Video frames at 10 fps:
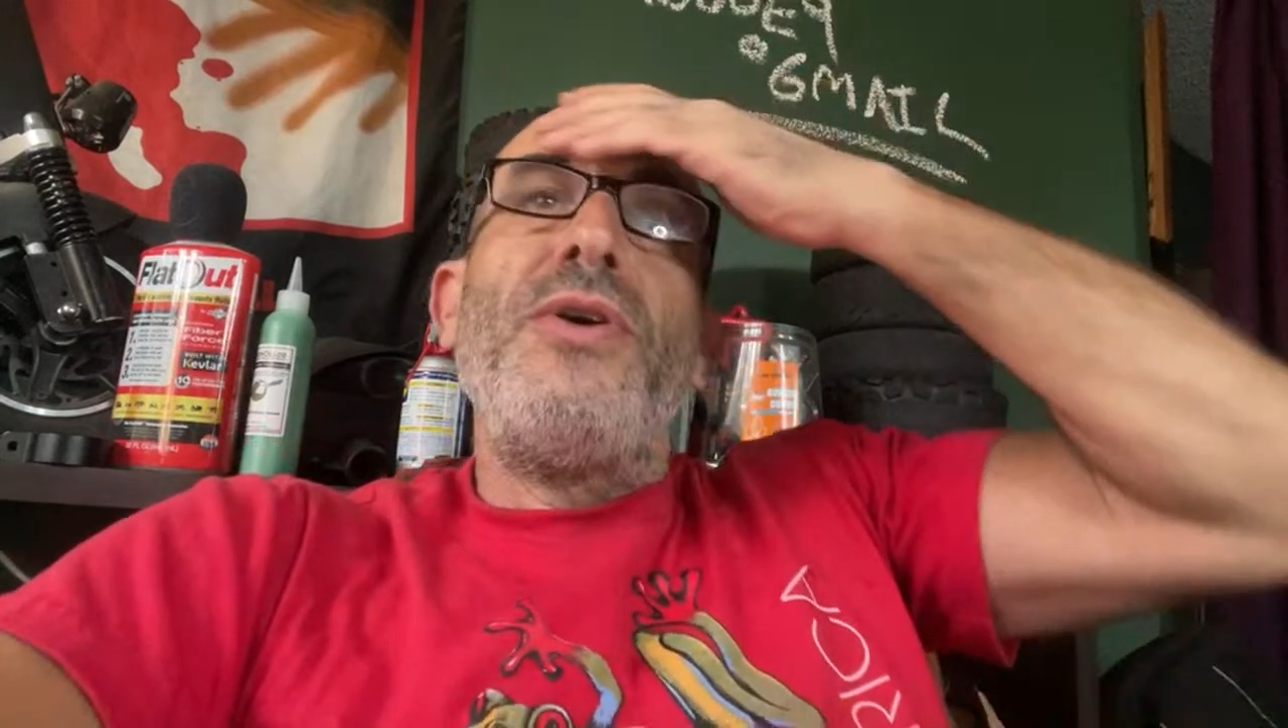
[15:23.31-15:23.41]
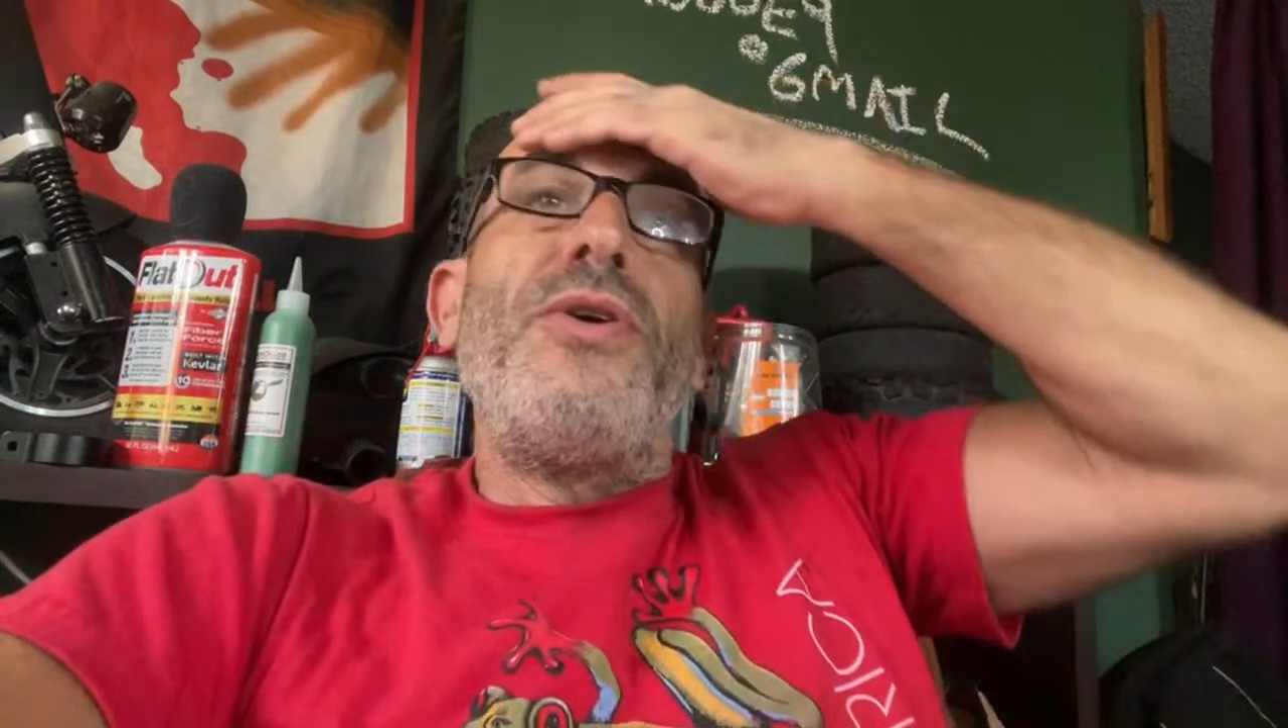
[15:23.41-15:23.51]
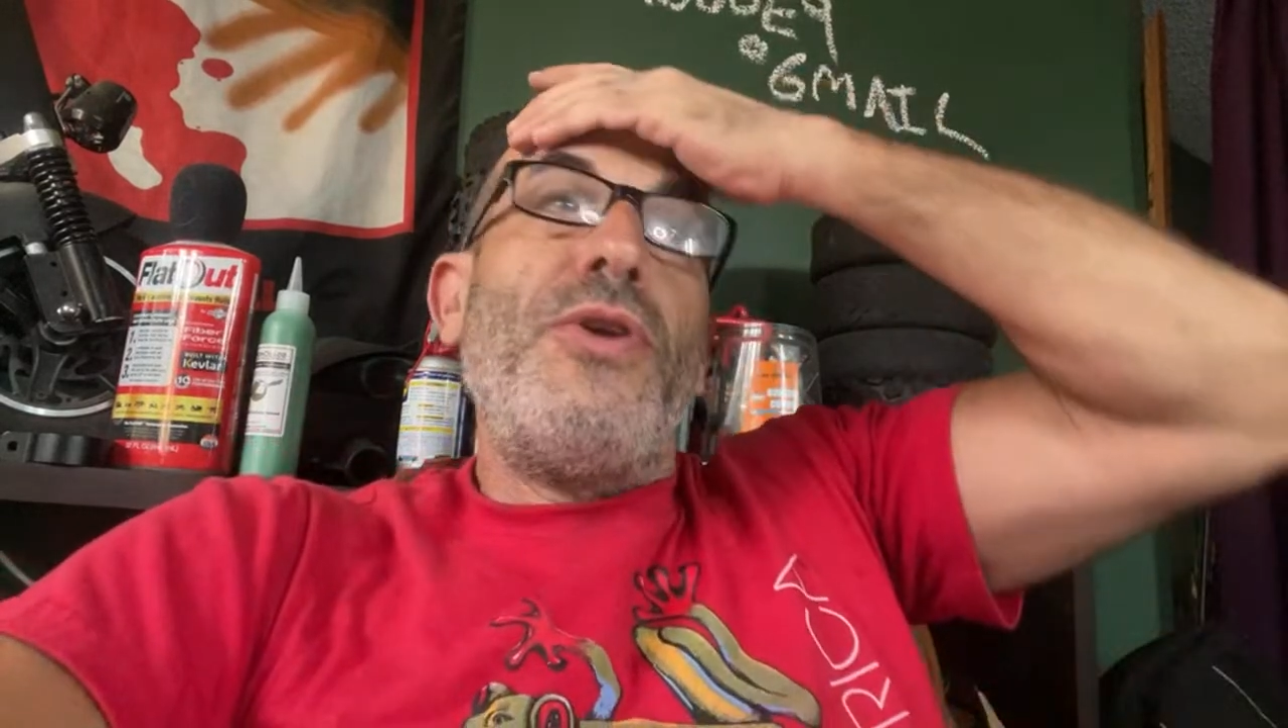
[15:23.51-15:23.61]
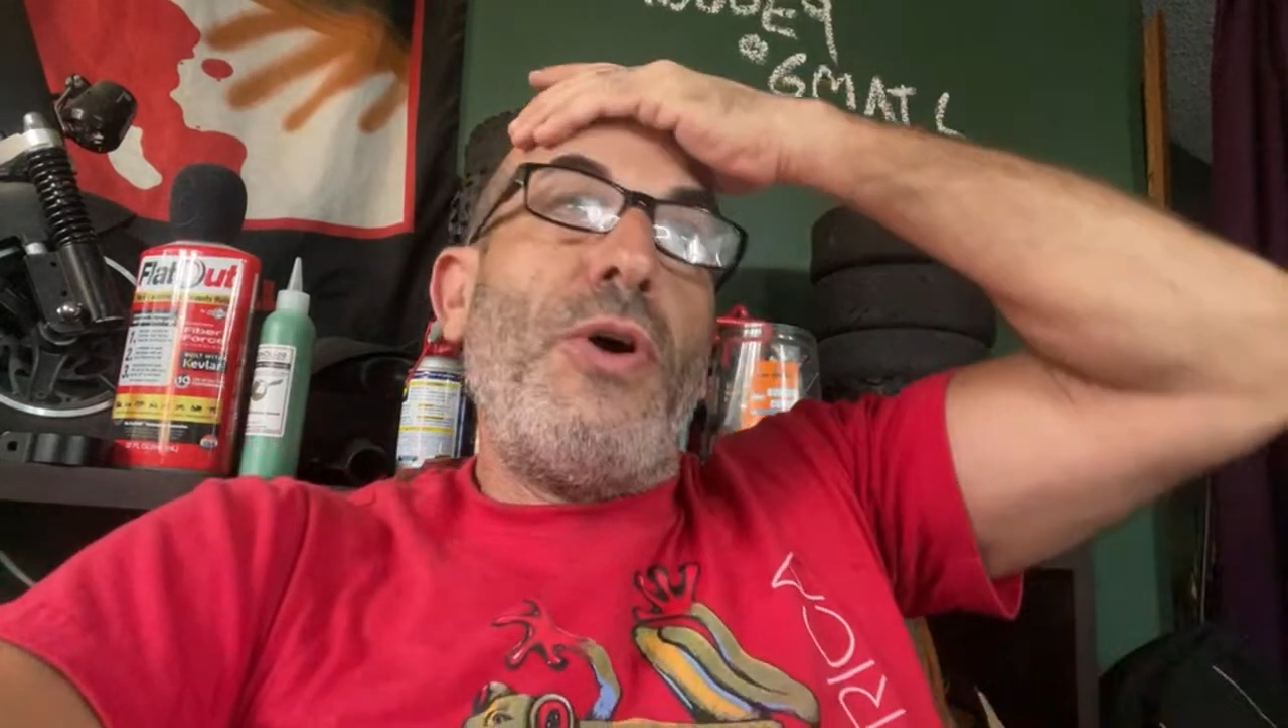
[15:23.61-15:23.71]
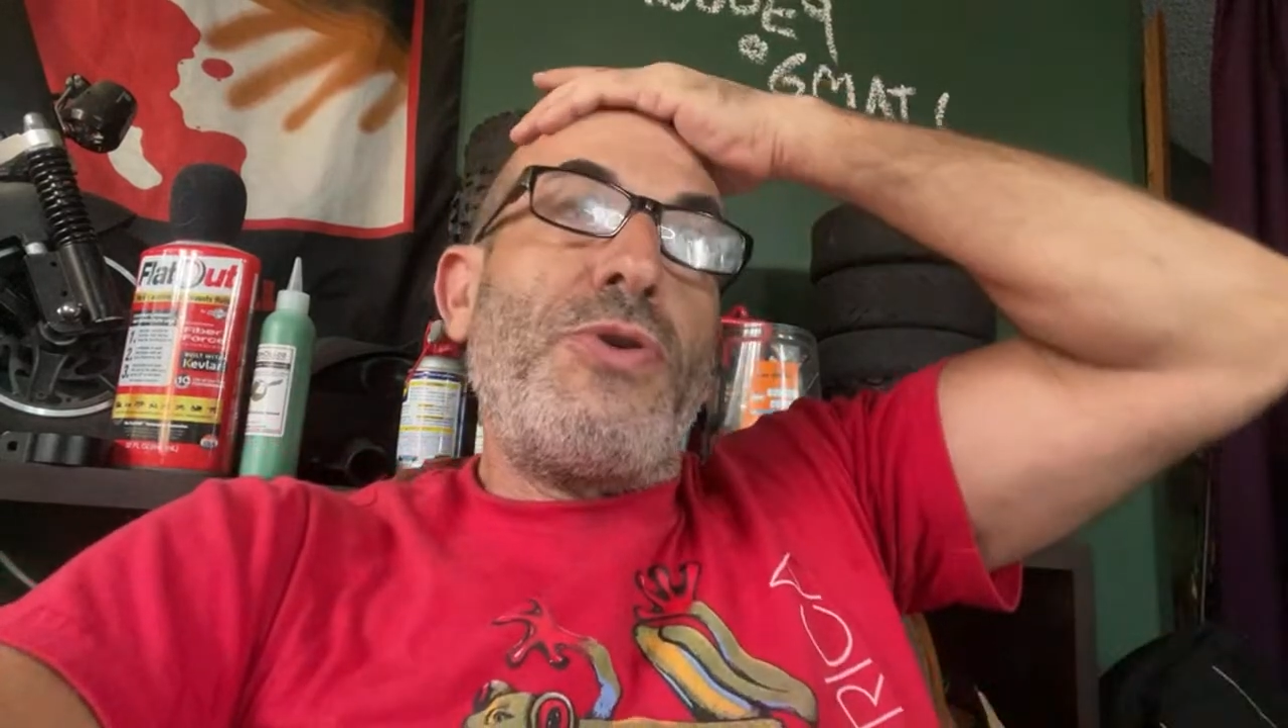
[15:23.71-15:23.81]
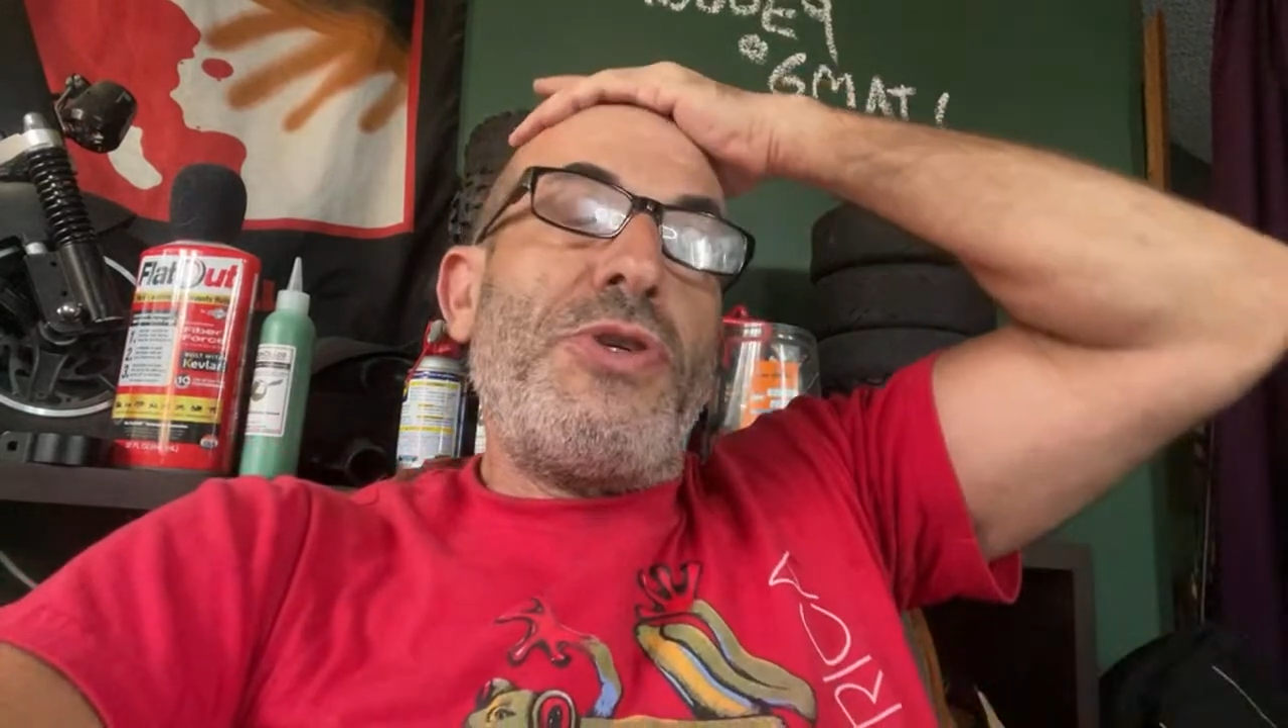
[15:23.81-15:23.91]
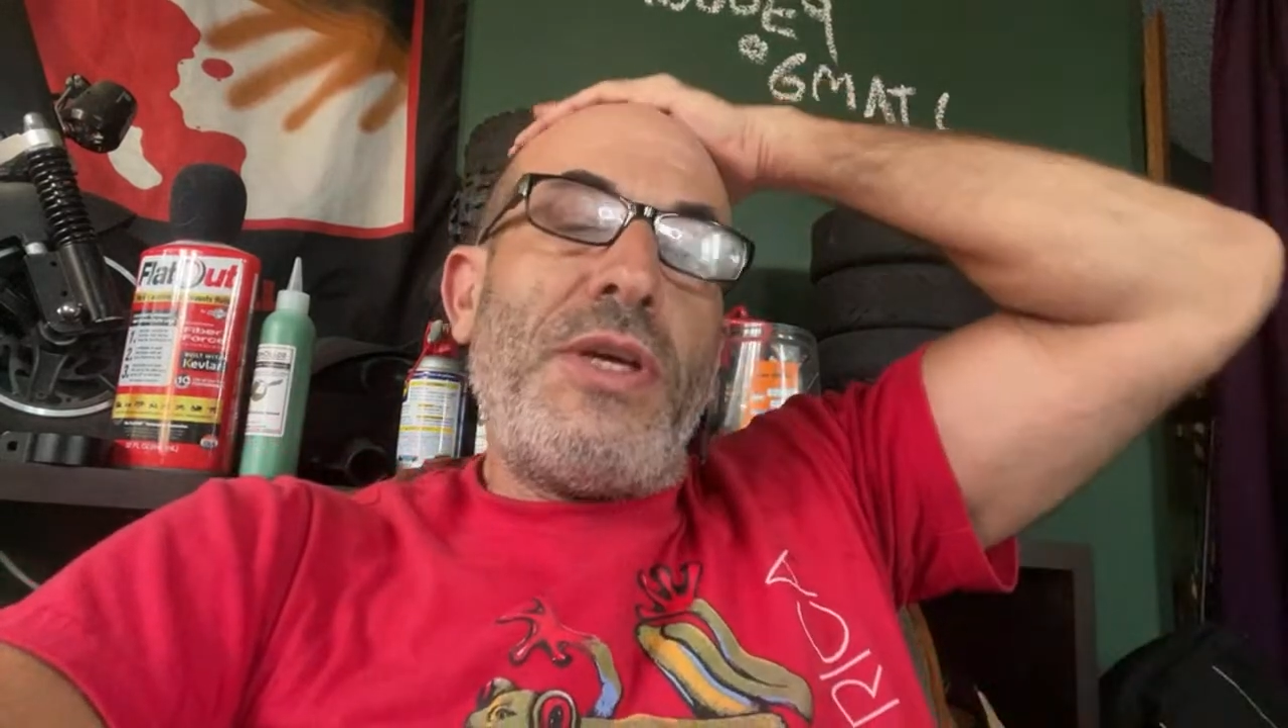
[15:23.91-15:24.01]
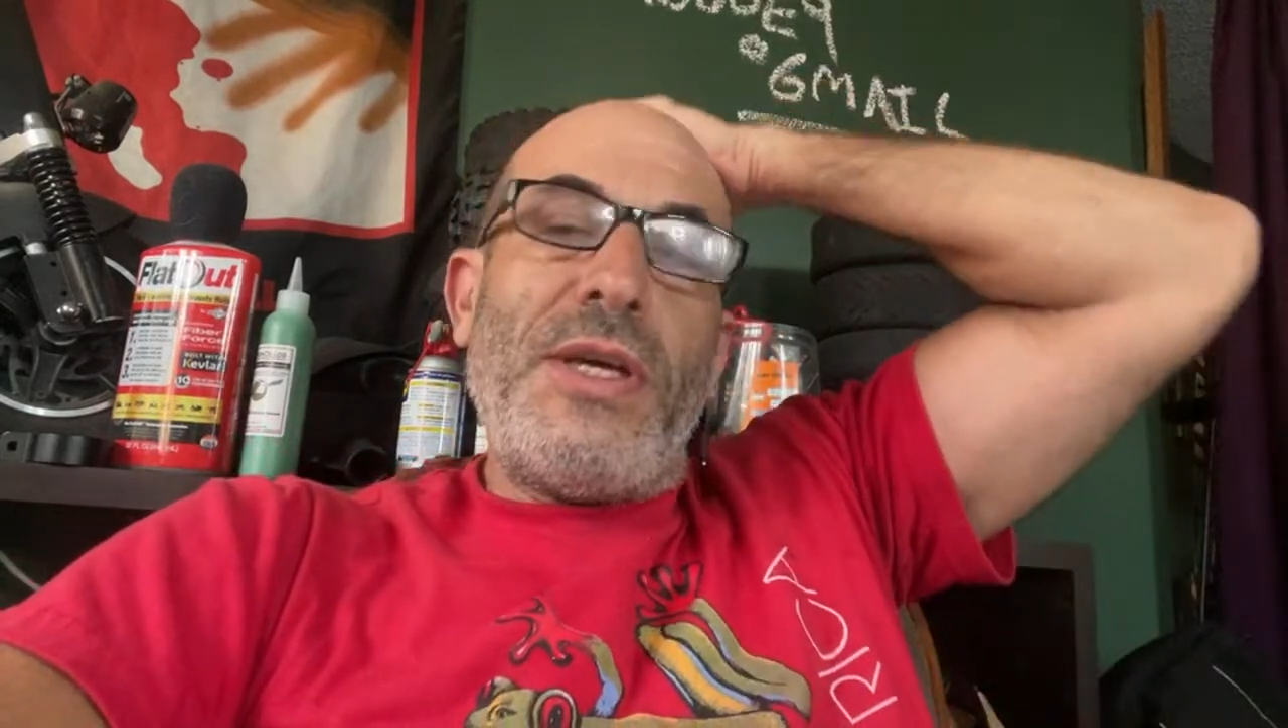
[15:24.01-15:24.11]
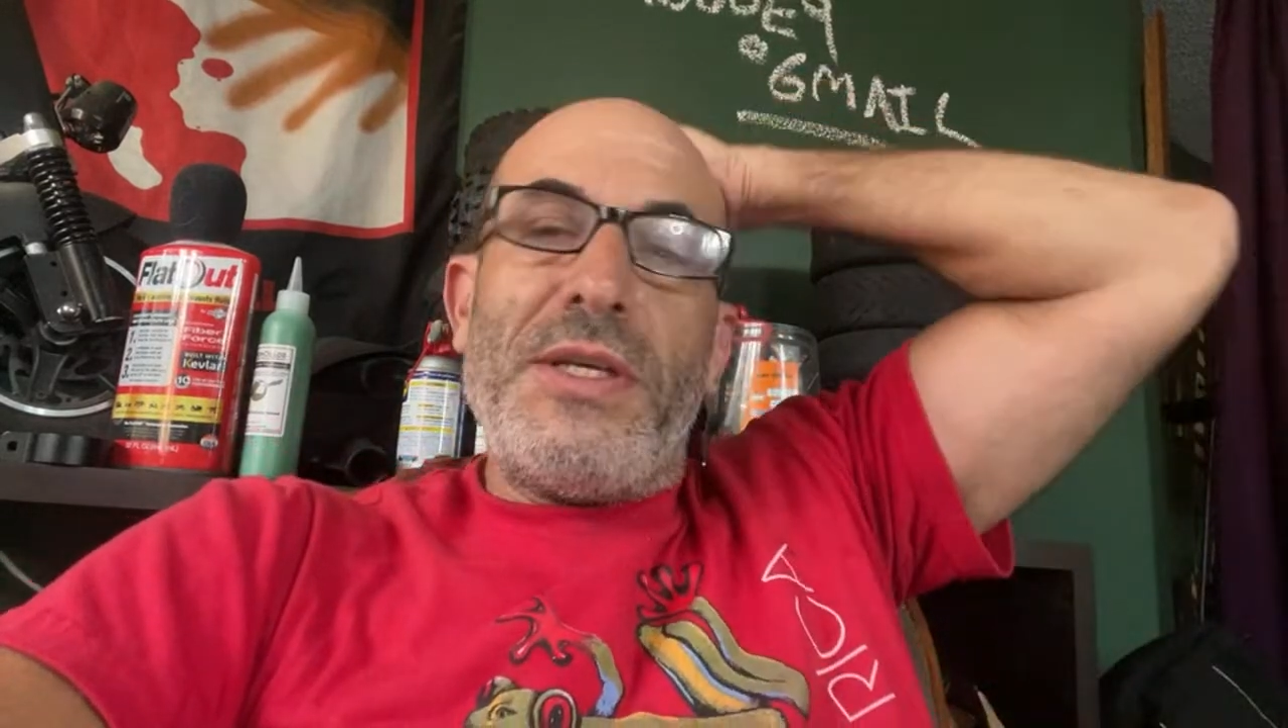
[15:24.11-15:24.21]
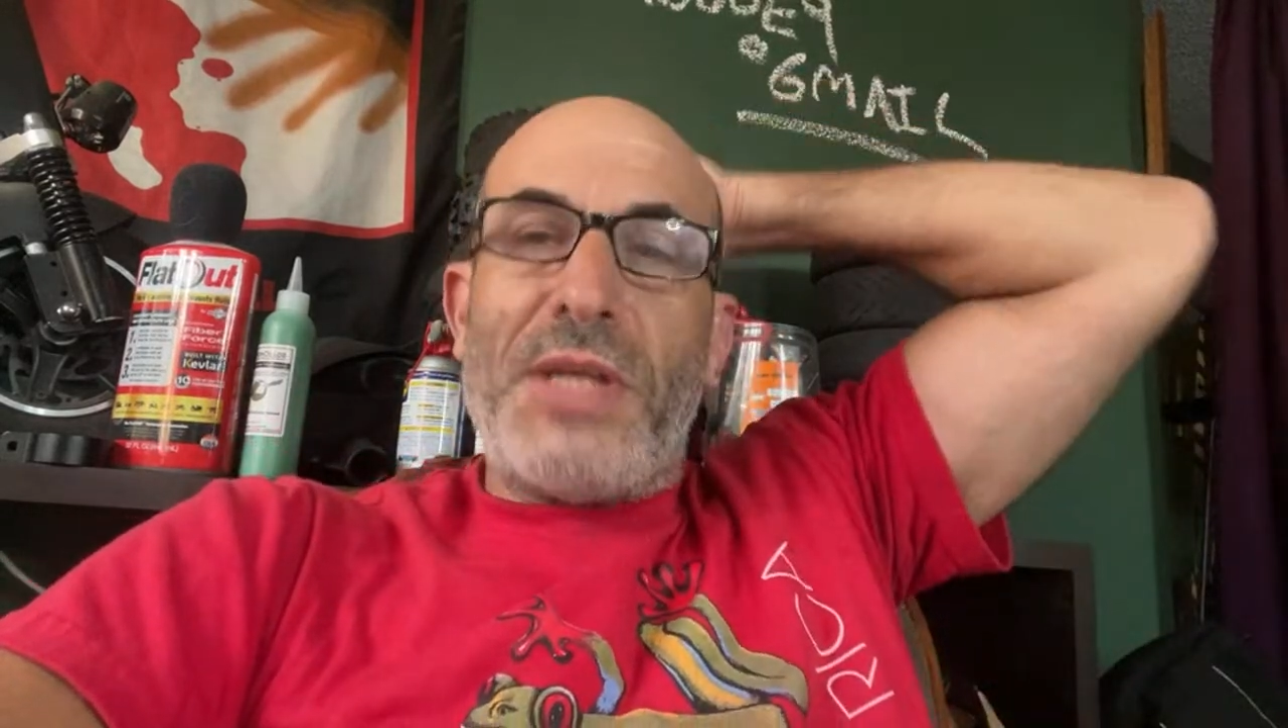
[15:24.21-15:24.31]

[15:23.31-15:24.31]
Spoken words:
no cheese,